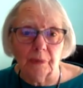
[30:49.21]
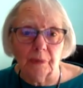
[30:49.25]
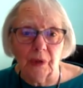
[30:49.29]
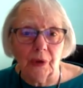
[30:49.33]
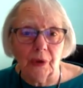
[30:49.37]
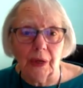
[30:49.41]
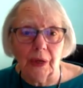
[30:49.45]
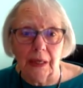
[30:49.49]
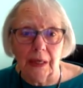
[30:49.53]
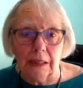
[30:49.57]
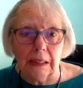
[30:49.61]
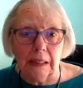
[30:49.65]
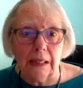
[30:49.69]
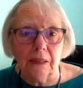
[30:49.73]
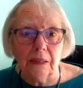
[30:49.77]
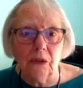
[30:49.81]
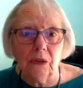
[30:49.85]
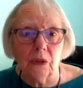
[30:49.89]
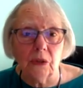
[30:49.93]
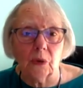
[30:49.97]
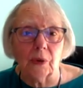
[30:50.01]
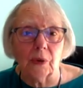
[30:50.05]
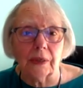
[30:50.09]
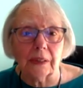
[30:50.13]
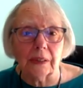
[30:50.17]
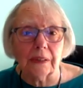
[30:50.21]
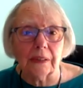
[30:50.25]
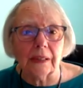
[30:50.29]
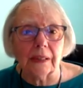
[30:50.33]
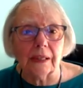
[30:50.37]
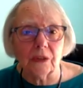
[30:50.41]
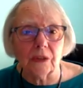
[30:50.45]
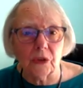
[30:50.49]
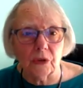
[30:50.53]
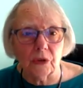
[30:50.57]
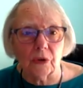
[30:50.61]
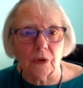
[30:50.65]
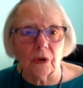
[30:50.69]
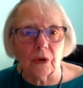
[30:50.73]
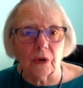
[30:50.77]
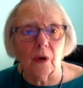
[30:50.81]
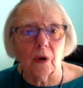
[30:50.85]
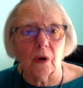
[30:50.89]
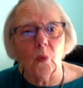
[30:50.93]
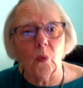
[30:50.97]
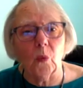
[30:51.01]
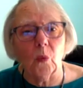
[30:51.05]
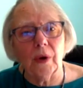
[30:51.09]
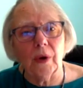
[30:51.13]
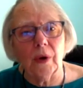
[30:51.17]
You can't get to it unless you're
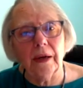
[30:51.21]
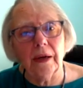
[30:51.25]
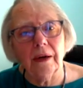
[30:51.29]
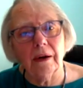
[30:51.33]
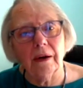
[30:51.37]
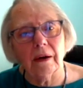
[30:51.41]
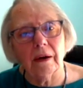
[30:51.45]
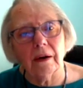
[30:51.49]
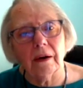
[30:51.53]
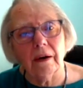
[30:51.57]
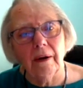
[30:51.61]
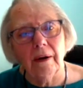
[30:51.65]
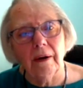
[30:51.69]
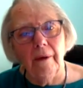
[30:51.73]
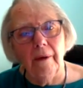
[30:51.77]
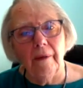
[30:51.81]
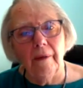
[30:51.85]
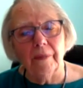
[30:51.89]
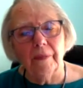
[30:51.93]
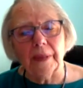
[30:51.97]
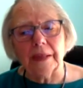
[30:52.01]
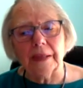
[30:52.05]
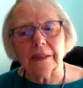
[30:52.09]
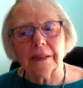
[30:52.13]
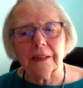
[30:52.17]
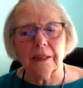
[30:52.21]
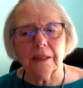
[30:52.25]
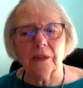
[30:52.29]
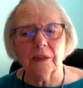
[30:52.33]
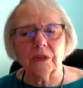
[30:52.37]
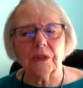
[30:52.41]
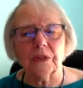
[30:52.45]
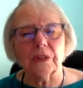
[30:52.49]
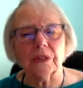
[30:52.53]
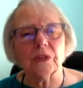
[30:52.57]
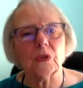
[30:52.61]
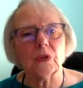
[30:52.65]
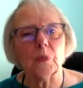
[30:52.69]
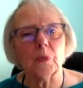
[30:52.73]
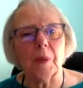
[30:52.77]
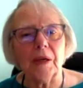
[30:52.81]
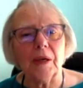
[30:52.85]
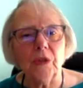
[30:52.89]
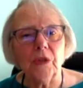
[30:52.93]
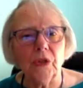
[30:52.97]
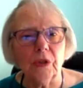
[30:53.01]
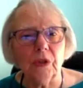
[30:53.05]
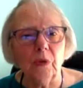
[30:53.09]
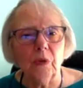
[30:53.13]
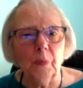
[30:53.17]
aware that there's a
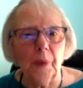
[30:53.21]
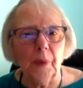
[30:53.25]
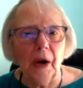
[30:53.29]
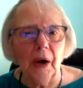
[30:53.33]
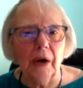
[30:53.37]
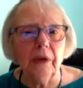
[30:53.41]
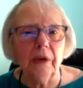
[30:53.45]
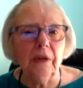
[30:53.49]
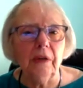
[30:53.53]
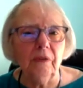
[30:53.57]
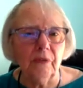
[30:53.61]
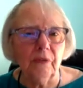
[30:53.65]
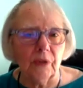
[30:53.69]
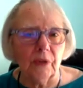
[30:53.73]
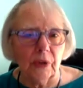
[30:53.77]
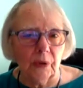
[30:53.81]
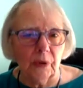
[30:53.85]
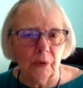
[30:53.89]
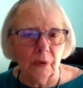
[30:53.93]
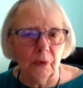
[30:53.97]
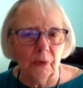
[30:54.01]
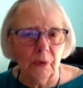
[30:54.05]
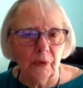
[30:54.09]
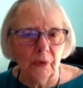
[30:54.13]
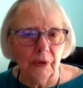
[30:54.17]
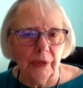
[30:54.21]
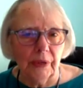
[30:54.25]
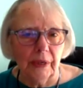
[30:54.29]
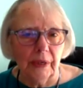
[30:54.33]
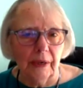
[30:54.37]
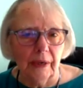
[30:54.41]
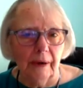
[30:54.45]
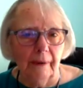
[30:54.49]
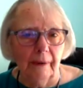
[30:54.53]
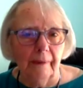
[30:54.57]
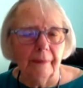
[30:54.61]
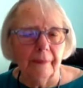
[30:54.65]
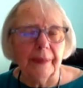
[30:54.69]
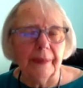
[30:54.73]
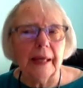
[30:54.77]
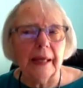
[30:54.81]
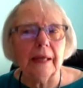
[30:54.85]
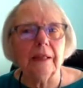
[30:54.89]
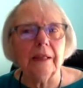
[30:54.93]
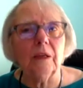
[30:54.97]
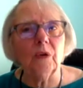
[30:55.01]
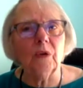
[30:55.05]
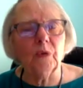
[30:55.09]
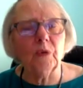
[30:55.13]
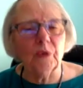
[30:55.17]
special part of you
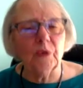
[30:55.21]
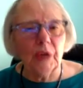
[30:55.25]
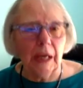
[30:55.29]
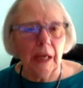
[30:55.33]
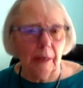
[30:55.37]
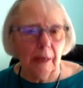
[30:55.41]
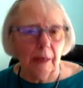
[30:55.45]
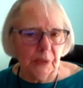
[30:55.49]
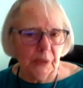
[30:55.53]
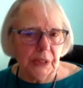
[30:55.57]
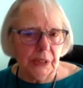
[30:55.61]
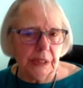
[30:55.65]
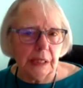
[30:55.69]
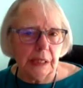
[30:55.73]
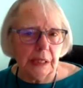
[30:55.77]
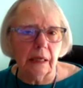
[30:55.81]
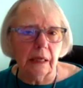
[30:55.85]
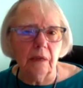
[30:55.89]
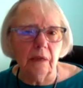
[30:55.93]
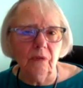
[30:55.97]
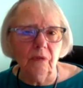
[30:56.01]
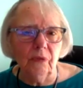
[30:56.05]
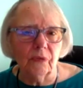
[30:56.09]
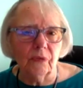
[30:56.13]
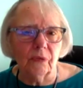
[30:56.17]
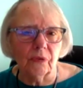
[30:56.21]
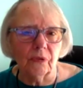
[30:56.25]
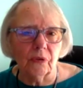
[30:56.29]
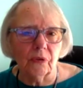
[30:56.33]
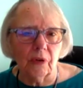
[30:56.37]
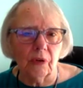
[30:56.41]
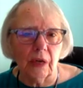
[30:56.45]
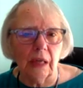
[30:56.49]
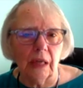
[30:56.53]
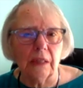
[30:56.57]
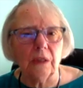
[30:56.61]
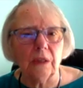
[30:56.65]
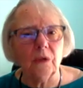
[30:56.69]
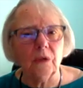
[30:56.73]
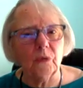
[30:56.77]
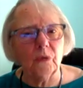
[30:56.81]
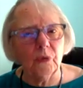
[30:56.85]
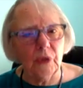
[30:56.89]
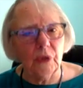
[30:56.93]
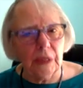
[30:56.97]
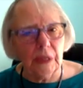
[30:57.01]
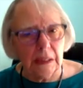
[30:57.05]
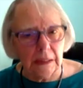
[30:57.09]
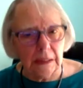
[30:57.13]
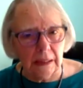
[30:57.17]
that you've kept safe and you've
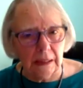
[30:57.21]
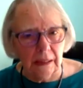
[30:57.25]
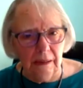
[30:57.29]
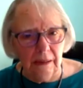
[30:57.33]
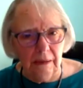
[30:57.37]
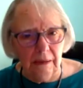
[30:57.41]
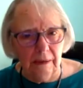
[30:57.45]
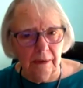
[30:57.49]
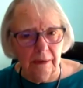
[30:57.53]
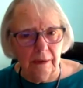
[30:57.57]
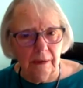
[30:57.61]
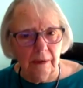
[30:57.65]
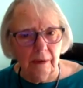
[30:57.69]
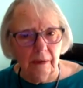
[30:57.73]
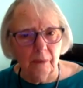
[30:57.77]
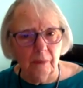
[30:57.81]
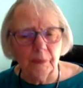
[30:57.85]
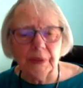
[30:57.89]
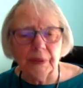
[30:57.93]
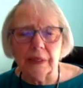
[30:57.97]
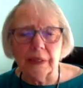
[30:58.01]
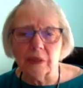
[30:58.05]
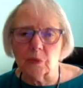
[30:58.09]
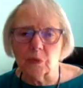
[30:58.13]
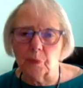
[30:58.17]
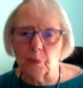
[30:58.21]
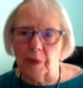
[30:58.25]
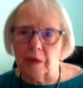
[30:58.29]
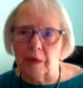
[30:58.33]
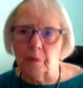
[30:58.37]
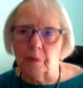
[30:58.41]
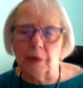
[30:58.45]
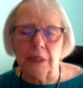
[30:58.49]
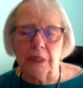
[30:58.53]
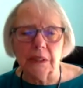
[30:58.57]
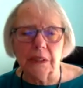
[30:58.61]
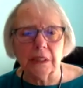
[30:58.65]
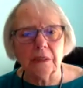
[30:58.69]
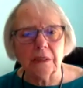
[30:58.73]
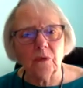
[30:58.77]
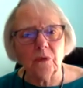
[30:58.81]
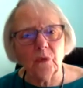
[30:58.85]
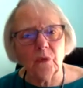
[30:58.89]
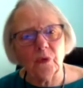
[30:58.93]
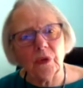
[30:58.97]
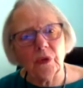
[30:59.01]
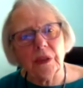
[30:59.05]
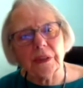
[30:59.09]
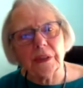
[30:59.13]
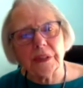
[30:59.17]
hidden because maybe it didn't
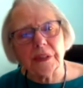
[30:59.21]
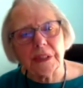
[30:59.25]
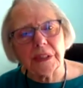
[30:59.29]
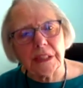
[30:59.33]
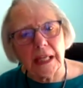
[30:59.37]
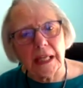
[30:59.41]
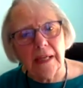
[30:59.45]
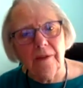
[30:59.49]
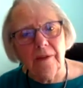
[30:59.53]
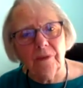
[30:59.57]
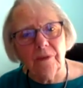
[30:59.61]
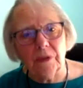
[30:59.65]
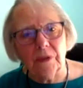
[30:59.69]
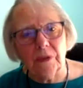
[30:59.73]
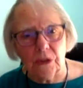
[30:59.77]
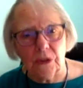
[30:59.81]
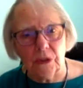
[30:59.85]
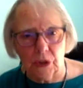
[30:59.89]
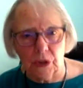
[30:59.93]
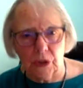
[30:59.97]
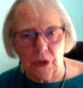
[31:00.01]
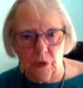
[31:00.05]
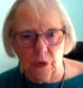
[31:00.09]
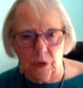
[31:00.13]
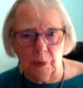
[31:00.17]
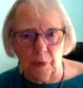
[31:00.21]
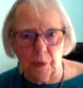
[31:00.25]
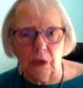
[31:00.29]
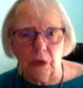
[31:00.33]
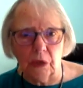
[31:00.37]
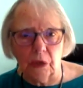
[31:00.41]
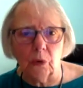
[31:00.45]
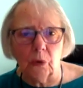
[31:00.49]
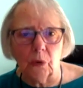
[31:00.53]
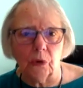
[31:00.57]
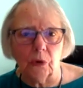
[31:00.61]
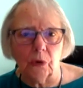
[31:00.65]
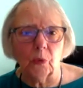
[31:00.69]
feel safe to just be who you